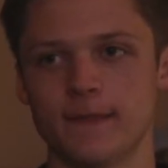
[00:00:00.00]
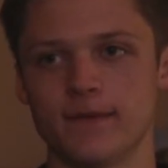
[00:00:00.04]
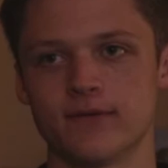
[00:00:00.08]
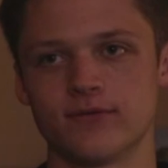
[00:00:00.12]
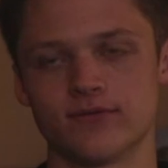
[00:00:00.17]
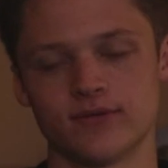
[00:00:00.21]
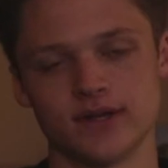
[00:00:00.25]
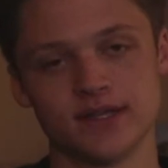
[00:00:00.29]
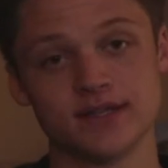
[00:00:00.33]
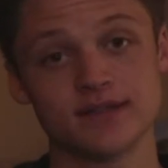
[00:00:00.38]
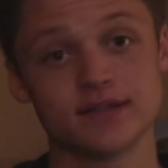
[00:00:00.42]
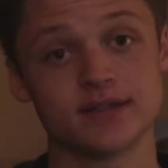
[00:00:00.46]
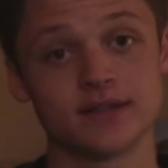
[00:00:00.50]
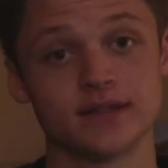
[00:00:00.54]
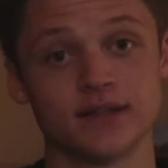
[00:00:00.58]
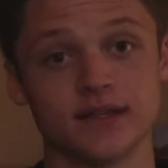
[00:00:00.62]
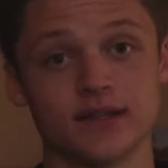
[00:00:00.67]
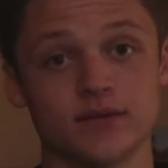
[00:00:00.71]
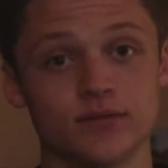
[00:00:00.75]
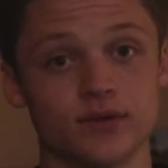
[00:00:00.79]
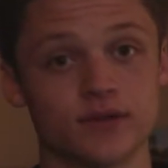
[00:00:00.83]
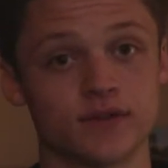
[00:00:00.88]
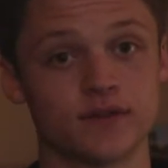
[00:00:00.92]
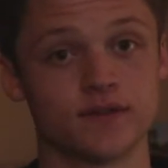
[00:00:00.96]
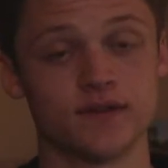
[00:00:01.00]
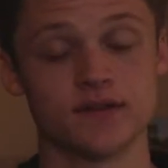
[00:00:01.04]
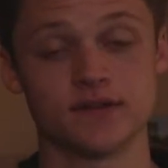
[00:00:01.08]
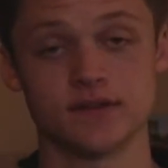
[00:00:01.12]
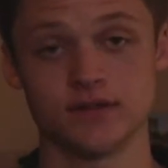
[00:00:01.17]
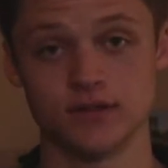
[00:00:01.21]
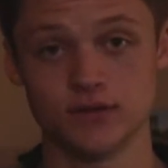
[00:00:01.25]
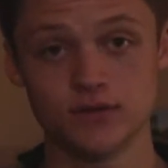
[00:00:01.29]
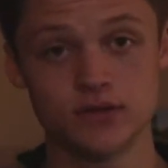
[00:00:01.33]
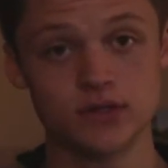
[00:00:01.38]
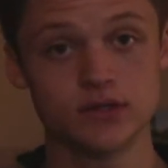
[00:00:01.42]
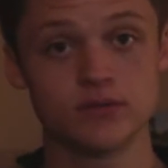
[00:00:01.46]
recently with
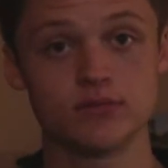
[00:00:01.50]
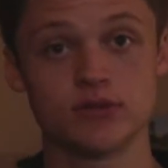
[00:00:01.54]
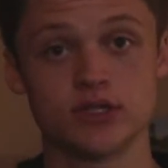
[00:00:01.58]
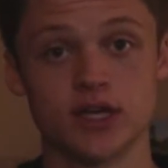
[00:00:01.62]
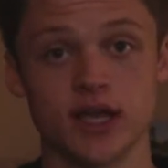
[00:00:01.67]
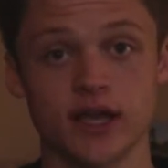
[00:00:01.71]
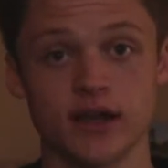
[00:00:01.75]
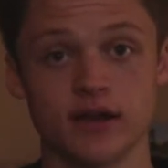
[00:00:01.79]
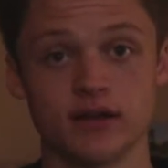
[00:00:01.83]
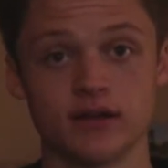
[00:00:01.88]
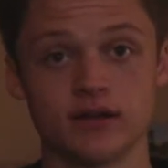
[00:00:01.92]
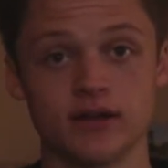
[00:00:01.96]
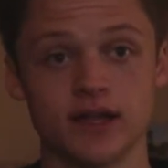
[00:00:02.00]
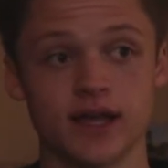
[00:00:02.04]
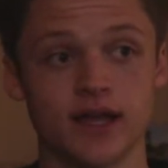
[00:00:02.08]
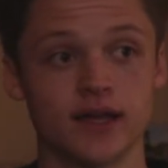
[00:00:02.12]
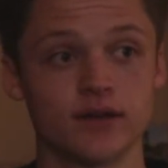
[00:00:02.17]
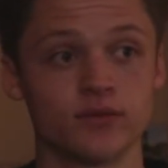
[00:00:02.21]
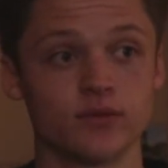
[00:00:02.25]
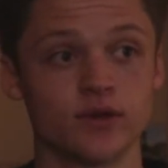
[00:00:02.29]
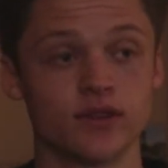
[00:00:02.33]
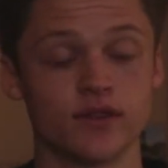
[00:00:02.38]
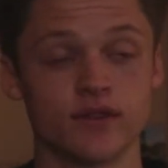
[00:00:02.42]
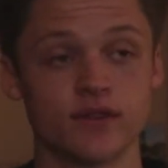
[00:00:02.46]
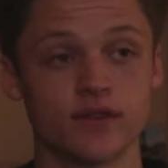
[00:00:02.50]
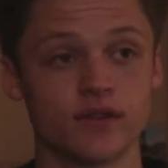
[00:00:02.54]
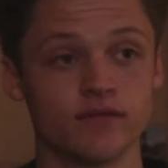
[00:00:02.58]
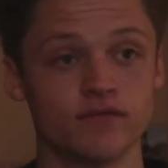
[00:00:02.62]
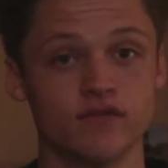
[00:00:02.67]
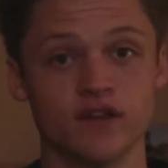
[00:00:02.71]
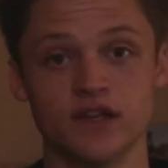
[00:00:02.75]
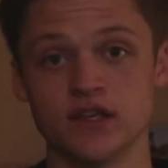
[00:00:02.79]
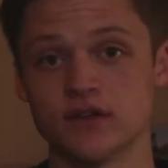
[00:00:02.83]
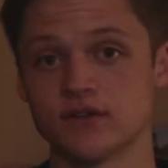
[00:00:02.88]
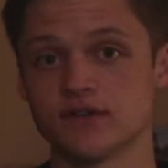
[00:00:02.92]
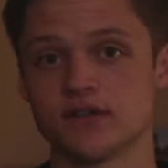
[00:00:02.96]
this YouTube channel and with
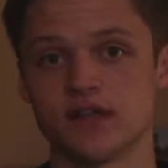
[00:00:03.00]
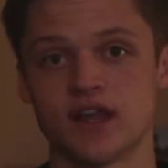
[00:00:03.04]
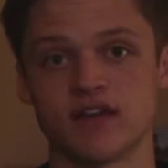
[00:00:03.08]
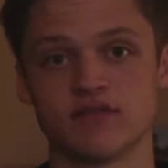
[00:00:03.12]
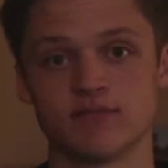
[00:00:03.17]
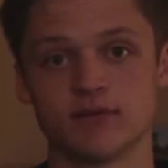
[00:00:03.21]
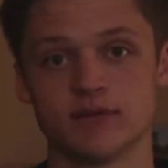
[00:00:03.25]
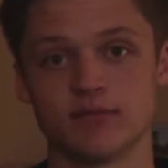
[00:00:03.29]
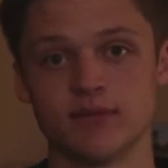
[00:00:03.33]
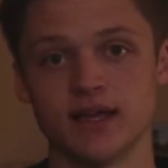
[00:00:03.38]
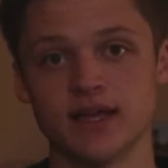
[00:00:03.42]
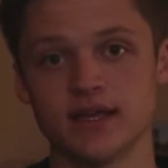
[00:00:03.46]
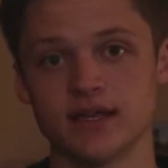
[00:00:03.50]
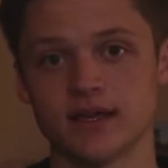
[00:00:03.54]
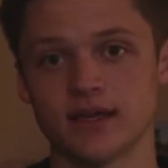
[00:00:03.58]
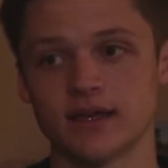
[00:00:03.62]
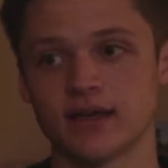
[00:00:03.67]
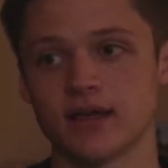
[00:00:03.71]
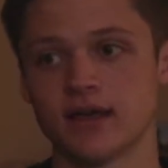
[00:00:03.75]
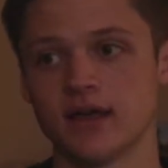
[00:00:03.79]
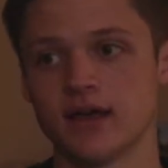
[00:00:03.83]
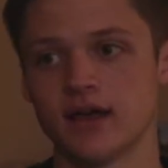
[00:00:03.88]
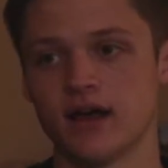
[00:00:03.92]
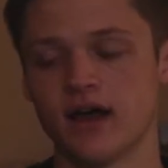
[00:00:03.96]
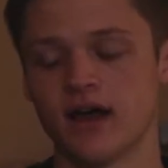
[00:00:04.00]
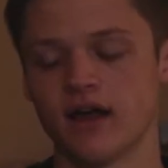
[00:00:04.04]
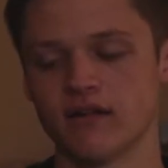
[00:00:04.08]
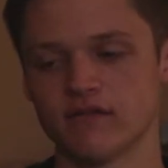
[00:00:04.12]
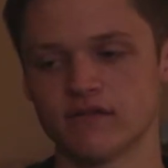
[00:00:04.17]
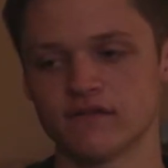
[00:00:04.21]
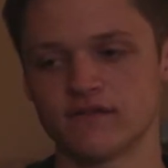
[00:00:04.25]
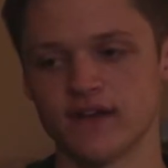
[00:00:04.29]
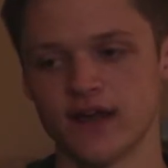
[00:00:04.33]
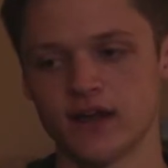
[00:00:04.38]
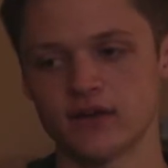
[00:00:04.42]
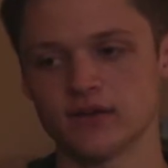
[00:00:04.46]
videos that I've been making, I've
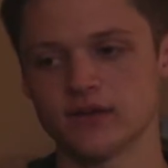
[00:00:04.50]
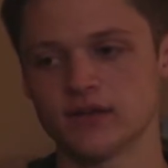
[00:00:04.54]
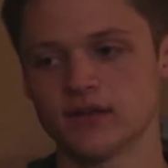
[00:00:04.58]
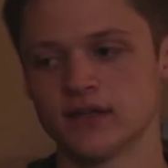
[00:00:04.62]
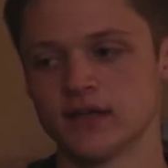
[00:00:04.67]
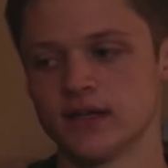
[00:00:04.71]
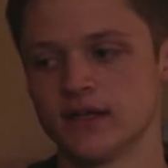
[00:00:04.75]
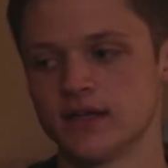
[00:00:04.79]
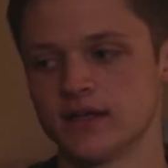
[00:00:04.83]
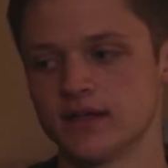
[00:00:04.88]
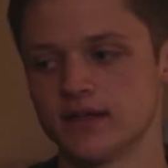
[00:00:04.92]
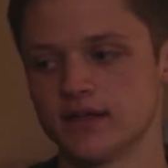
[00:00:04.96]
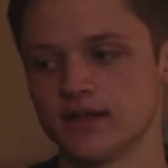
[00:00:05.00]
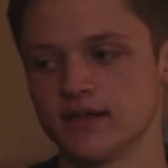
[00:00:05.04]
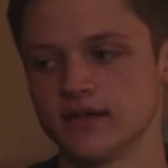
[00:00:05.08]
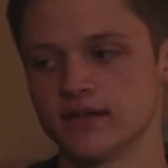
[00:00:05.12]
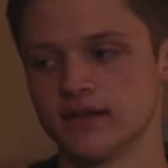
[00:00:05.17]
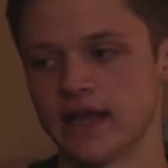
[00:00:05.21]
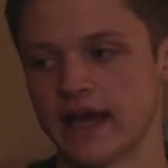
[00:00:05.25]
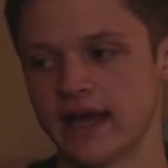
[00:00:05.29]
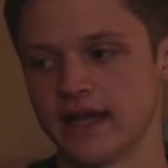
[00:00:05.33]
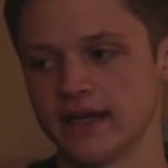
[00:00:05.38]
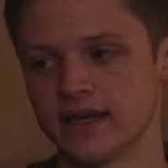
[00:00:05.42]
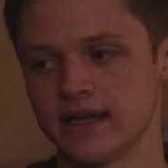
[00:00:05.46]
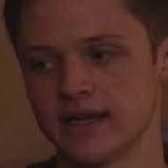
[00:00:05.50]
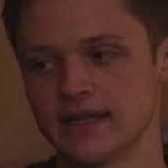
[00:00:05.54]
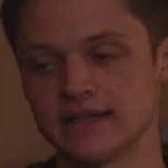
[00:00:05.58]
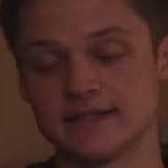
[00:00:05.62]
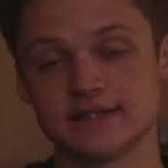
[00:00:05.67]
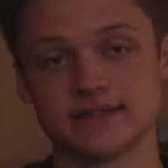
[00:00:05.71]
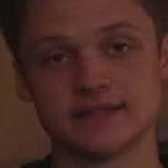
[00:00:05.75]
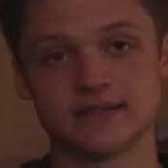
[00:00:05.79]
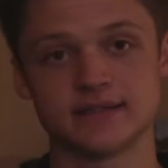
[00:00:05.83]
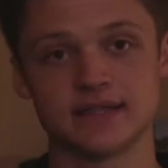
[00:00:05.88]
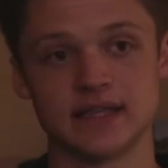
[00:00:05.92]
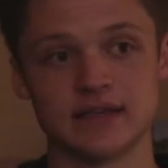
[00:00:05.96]
found that
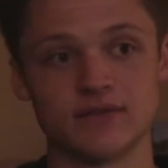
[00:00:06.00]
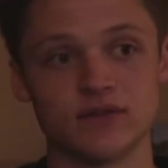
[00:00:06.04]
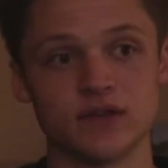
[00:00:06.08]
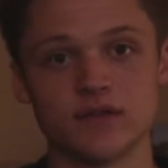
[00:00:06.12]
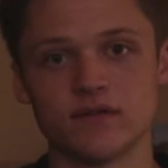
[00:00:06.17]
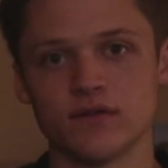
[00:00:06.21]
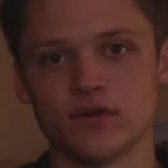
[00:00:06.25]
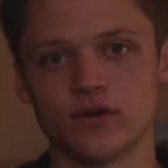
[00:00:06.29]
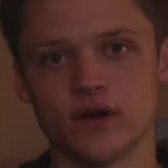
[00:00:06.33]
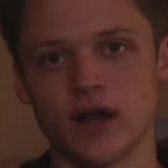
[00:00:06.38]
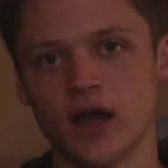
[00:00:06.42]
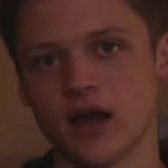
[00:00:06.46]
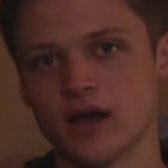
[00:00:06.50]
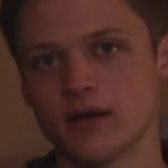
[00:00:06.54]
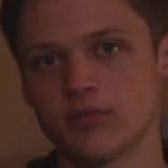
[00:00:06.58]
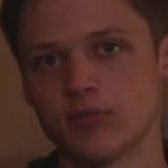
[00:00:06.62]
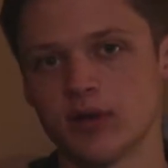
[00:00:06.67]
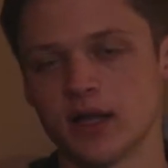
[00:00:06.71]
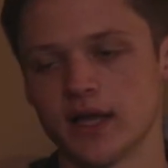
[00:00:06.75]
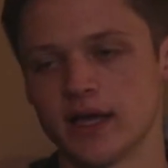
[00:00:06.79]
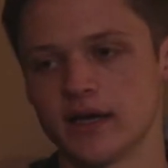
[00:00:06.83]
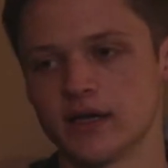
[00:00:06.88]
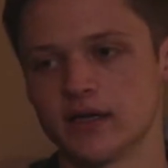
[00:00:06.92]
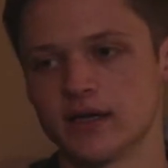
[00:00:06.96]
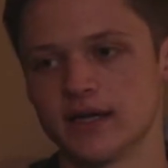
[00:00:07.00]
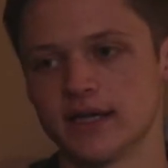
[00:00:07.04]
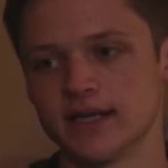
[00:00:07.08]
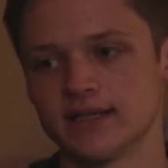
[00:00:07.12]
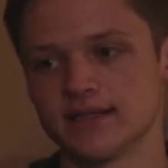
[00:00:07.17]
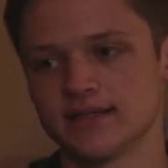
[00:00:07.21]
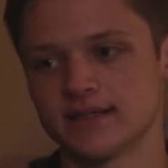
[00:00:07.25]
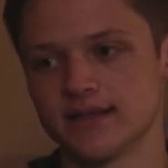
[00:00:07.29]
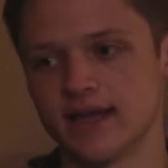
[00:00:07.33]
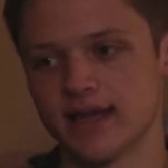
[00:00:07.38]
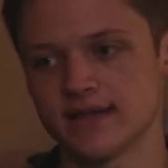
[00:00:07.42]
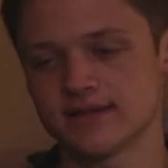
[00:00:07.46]
it's, even if you're not a planner,
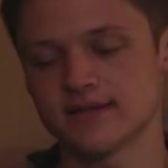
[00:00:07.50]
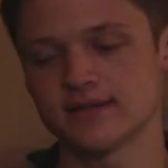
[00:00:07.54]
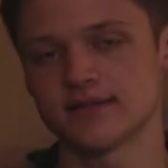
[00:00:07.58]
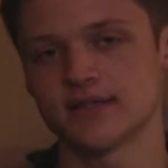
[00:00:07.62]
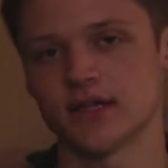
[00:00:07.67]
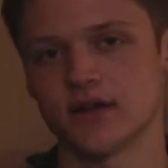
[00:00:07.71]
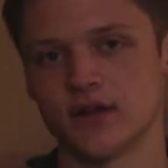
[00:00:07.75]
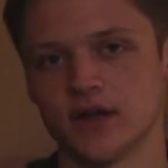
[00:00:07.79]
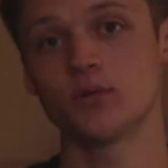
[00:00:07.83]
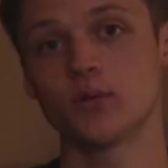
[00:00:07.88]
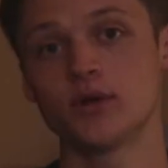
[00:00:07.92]
it's necessary.